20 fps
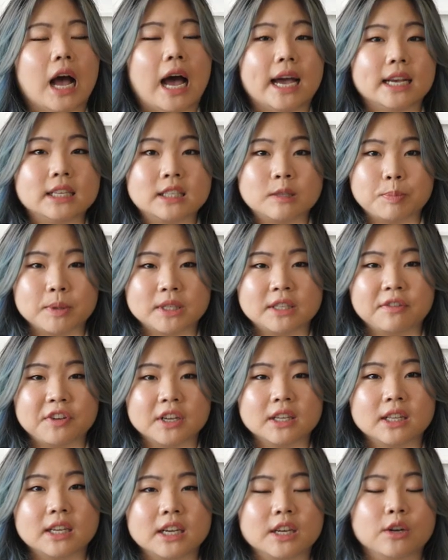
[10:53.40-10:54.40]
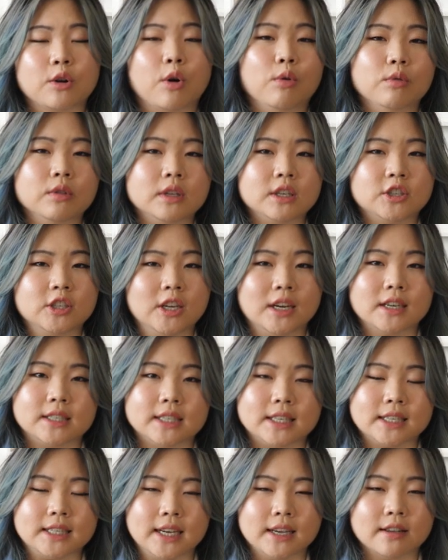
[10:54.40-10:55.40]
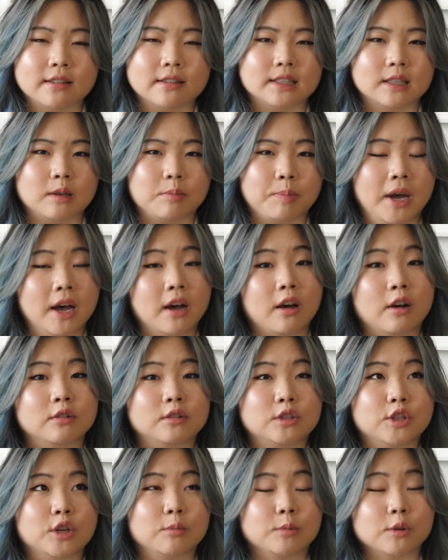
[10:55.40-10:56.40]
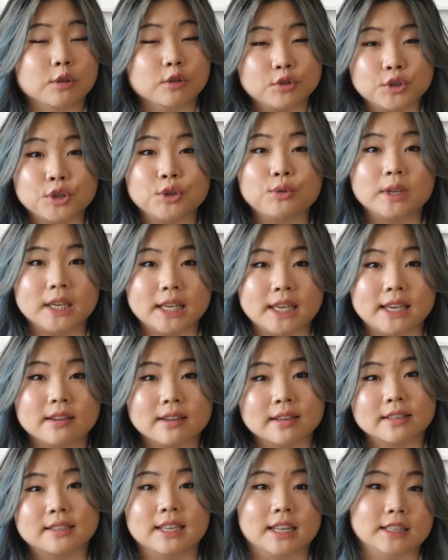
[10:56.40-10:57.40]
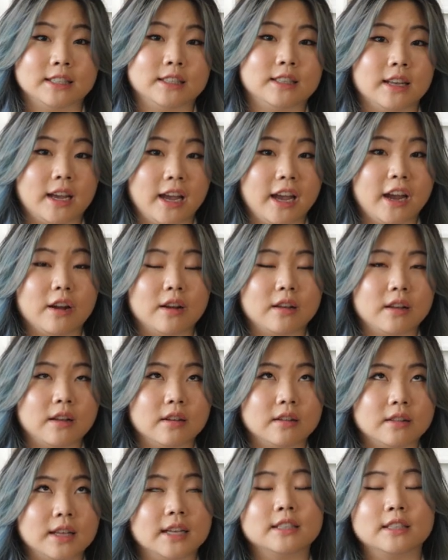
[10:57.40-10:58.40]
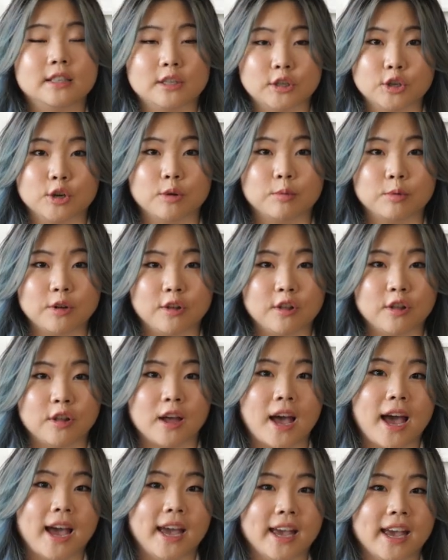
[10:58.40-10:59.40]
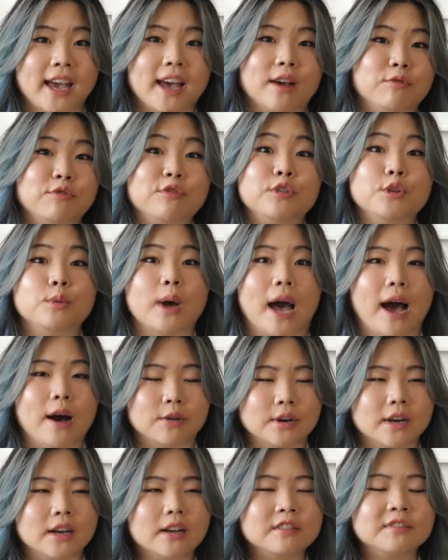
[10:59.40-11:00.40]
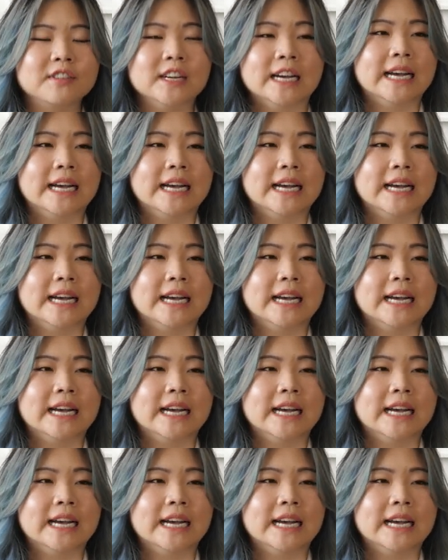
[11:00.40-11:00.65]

I specifically can only share details about Terminal 2E because that's the air, uh, that's the terminal I flew out of.